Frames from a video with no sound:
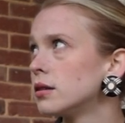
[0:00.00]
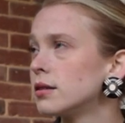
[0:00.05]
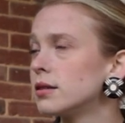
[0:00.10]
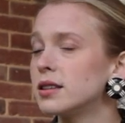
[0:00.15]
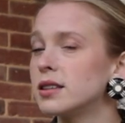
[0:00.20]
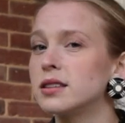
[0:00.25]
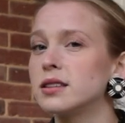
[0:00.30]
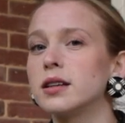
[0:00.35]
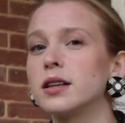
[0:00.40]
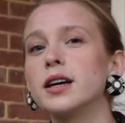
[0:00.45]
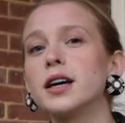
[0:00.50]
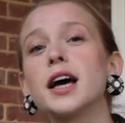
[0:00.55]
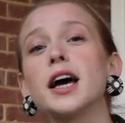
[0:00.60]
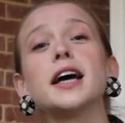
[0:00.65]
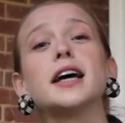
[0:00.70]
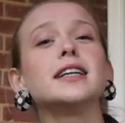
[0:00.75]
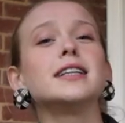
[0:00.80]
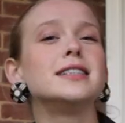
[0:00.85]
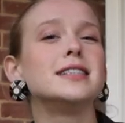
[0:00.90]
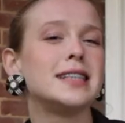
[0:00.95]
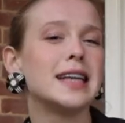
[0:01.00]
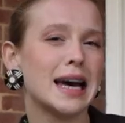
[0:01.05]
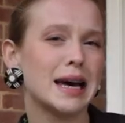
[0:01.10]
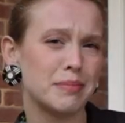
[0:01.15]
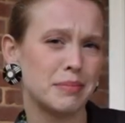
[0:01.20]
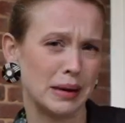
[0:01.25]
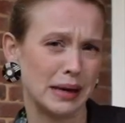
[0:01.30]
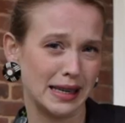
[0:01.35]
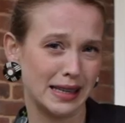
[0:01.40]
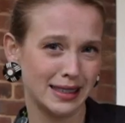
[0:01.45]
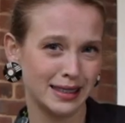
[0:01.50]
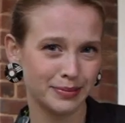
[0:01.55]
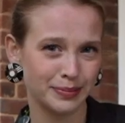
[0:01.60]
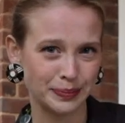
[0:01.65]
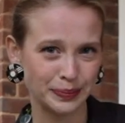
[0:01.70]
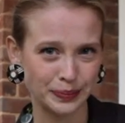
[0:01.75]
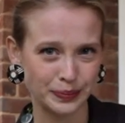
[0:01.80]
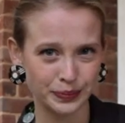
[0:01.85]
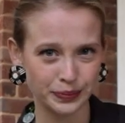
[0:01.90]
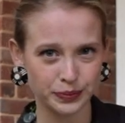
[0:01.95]
There's Debbie.
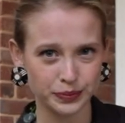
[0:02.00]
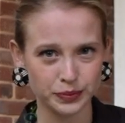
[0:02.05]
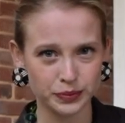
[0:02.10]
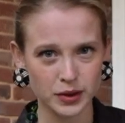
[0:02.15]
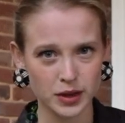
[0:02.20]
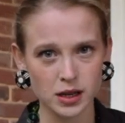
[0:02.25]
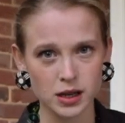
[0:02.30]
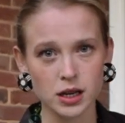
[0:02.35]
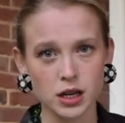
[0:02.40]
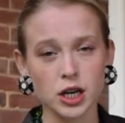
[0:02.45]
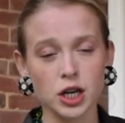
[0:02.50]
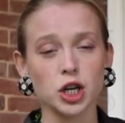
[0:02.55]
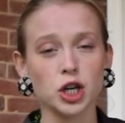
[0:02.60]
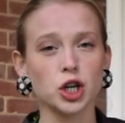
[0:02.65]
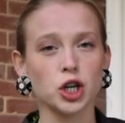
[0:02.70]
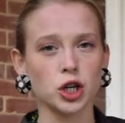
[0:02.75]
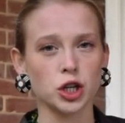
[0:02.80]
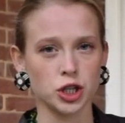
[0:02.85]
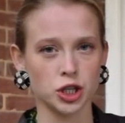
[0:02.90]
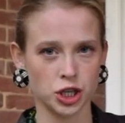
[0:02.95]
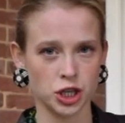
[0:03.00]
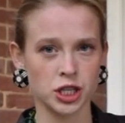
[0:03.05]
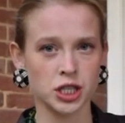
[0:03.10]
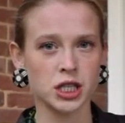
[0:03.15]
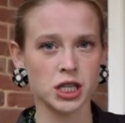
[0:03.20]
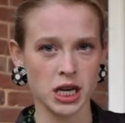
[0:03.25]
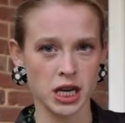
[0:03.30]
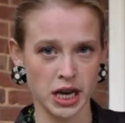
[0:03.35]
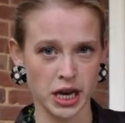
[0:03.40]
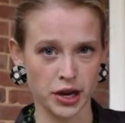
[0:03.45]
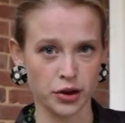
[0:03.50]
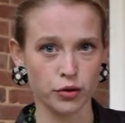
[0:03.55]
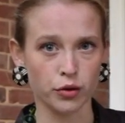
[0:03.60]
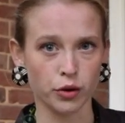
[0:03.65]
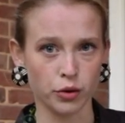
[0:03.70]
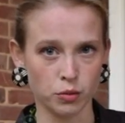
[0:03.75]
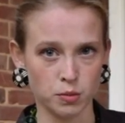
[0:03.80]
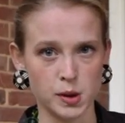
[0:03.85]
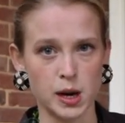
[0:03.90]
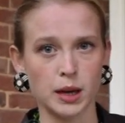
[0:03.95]
She's the
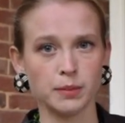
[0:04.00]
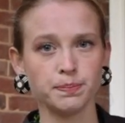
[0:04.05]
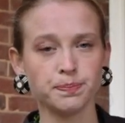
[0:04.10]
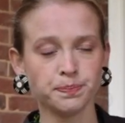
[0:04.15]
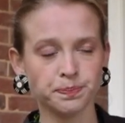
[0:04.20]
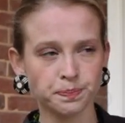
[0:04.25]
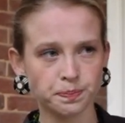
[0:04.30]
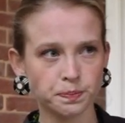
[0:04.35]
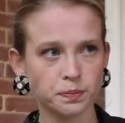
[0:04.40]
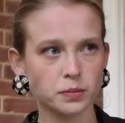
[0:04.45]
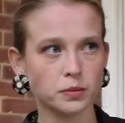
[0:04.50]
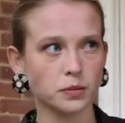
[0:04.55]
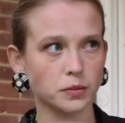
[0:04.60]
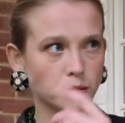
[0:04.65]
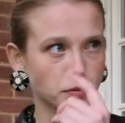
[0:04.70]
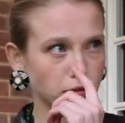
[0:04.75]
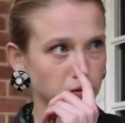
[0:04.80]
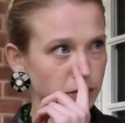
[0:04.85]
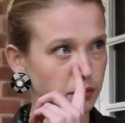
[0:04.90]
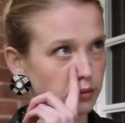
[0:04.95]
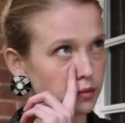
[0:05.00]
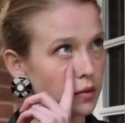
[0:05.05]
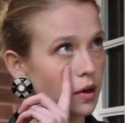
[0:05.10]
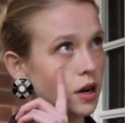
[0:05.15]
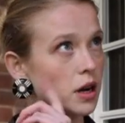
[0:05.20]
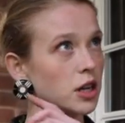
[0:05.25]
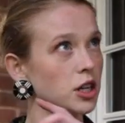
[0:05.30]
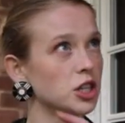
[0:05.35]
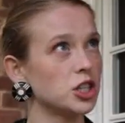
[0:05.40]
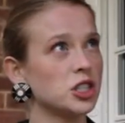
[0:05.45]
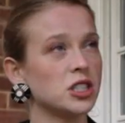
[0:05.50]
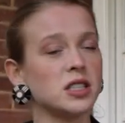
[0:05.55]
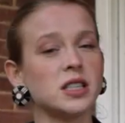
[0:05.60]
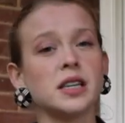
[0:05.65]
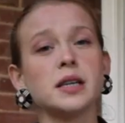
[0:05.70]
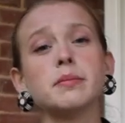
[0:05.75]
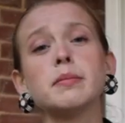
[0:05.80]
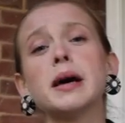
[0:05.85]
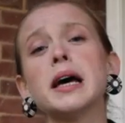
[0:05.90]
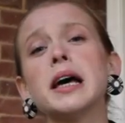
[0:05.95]
hero mum. She's
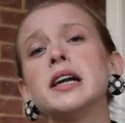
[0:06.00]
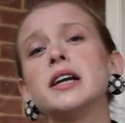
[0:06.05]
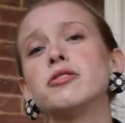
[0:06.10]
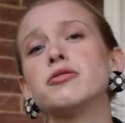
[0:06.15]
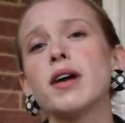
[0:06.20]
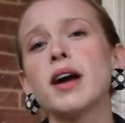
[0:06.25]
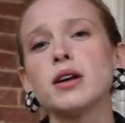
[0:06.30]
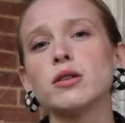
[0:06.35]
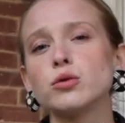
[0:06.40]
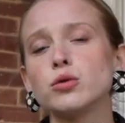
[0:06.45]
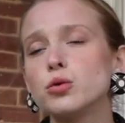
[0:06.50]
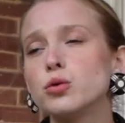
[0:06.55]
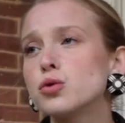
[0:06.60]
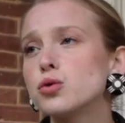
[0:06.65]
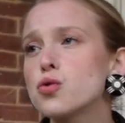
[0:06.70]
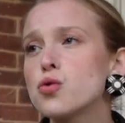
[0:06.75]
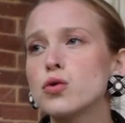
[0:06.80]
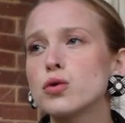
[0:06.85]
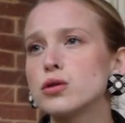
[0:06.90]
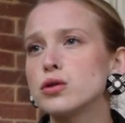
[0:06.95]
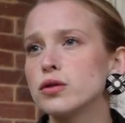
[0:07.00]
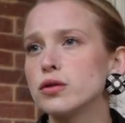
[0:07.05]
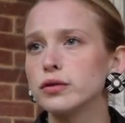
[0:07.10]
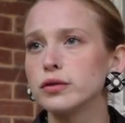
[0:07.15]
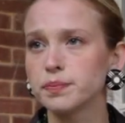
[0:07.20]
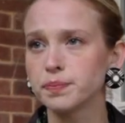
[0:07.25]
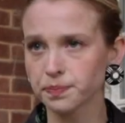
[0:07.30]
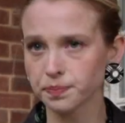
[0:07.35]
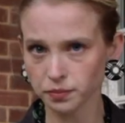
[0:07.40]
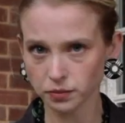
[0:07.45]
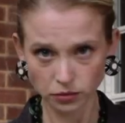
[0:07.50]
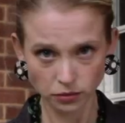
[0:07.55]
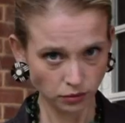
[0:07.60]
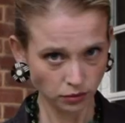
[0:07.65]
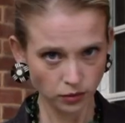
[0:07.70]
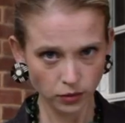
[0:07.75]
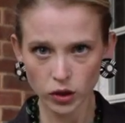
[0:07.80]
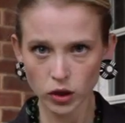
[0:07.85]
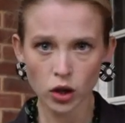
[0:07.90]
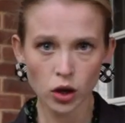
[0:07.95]
emailing round all sorts of
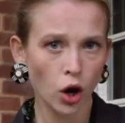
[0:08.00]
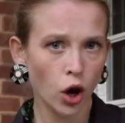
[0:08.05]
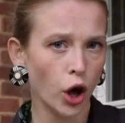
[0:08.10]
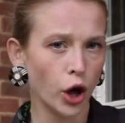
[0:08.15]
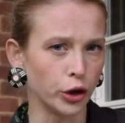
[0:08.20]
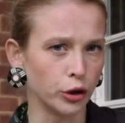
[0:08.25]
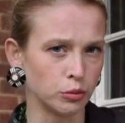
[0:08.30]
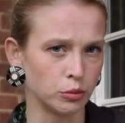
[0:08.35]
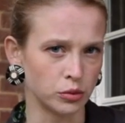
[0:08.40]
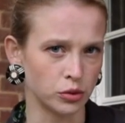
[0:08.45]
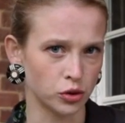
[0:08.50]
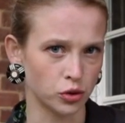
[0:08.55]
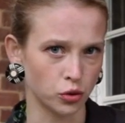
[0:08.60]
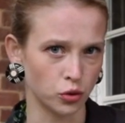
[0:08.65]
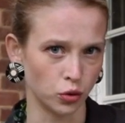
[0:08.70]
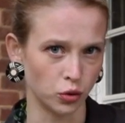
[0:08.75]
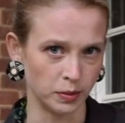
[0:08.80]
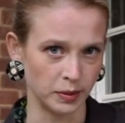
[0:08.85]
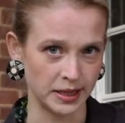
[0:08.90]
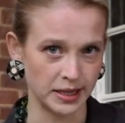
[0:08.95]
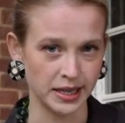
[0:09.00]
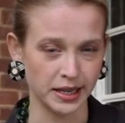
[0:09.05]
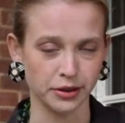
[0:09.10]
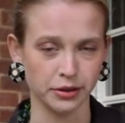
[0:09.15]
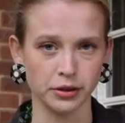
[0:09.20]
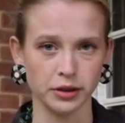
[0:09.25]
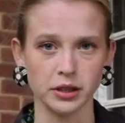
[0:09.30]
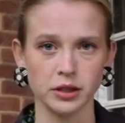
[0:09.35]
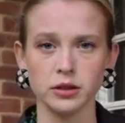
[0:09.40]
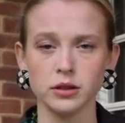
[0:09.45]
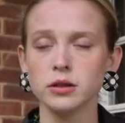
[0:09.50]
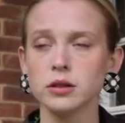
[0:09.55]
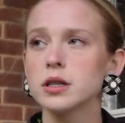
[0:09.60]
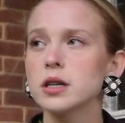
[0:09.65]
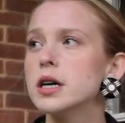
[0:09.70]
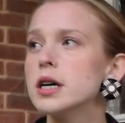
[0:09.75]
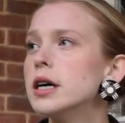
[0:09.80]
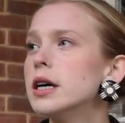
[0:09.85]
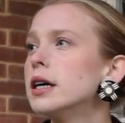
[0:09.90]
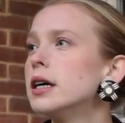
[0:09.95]
homeschool materials.
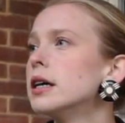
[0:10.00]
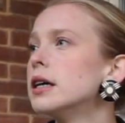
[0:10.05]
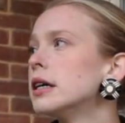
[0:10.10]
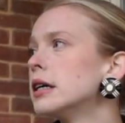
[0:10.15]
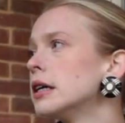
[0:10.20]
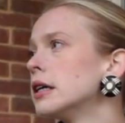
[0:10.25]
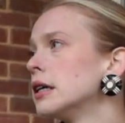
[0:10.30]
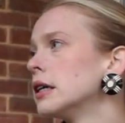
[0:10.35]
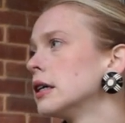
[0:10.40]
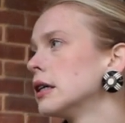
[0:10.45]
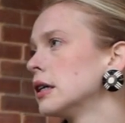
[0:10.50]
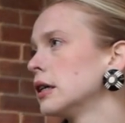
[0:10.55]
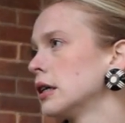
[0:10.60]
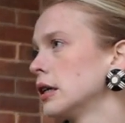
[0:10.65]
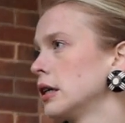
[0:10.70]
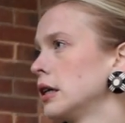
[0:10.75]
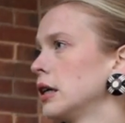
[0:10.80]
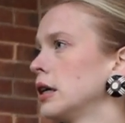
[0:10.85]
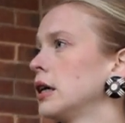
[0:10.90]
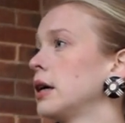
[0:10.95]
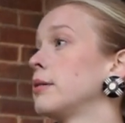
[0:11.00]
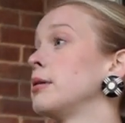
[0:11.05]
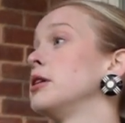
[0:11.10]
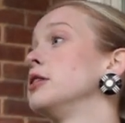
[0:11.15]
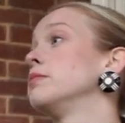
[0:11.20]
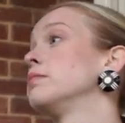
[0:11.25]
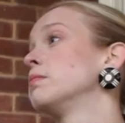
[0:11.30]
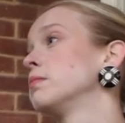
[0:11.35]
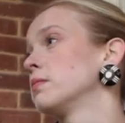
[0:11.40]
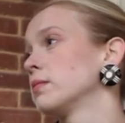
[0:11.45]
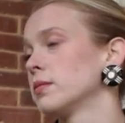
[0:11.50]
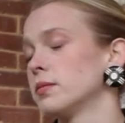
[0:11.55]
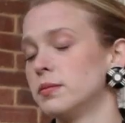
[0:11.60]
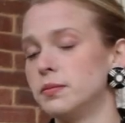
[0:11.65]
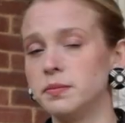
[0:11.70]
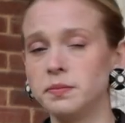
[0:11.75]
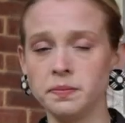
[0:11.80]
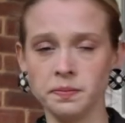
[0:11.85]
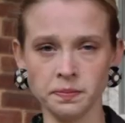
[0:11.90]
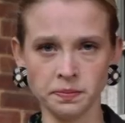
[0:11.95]
I
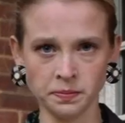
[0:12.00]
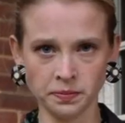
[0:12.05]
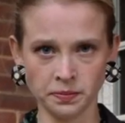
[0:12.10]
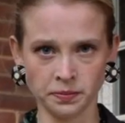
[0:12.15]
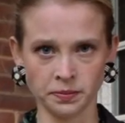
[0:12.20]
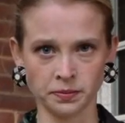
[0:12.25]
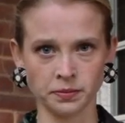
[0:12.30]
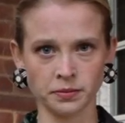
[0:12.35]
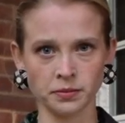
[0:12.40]
mean,